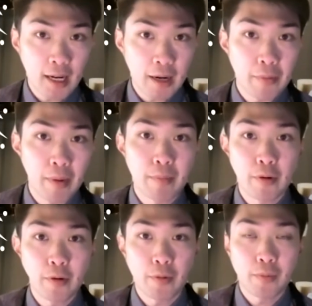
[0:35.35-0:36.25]
I
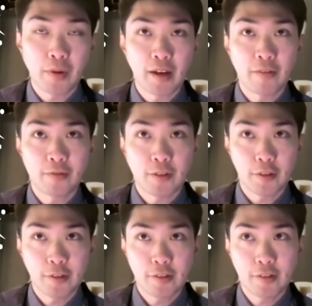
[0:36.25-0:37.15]
remember when I
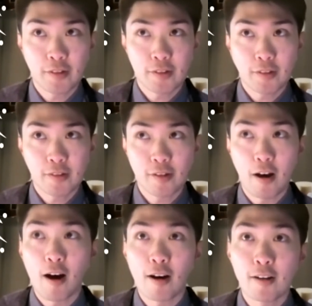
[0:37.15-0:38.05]
first
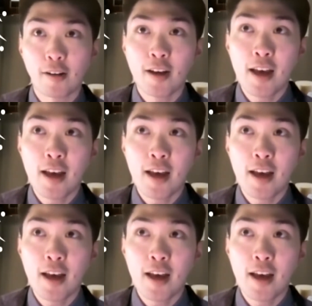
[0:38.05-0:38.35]
saw